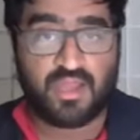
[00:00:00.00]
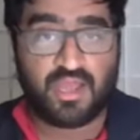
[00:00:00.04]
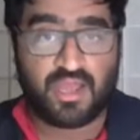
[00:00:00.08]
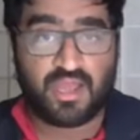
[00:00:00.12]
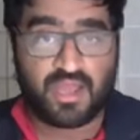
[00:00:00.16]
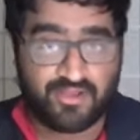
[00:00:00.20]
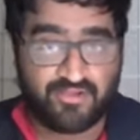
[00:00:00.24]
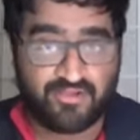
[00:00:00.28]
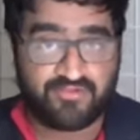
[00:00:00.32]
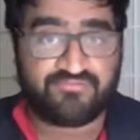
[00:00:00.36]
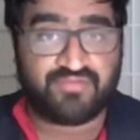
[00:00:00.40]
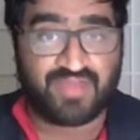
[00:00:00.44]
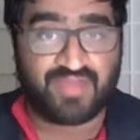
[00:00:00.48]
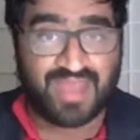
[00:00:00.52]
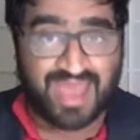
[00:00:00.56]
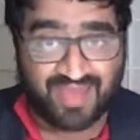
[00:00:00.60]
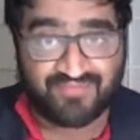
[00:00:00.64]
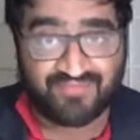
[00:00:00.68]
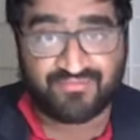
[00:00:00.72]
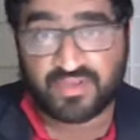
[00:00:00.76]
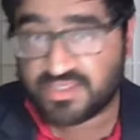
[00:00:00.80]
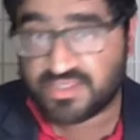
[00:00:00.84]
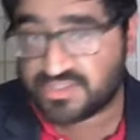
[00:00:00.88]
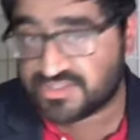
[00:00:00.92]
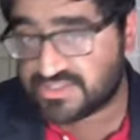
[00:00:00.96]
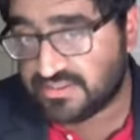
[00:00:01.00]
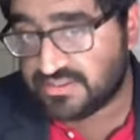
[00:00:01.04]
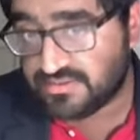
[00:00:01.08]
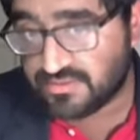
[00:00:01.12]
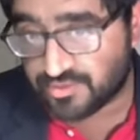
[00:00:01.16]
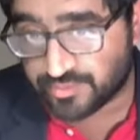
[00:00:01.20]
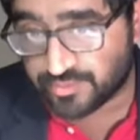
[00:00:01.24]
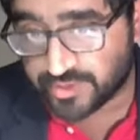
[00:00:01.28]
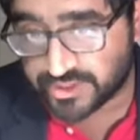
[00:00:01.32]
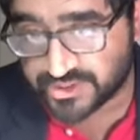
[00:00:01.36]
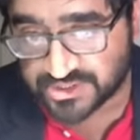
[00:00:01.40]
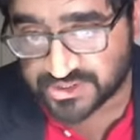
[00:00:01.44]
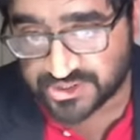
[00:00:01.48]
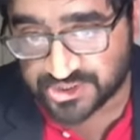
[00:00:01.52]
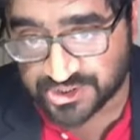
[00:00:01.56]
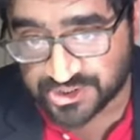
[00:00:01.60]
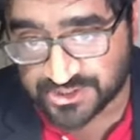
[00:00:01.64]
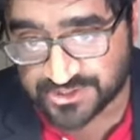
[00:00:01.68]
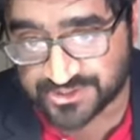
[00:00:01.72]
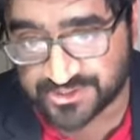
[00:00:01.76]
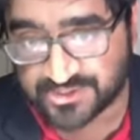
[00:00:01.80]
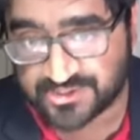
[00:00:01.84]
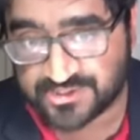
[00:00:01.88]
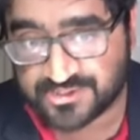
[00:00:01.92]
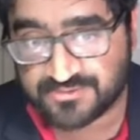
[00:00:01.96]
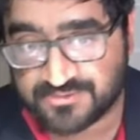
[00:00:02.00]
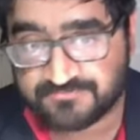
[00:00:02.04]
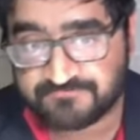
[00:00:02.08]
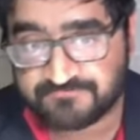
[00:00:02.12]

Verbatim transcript: of having seen the risen Jesus.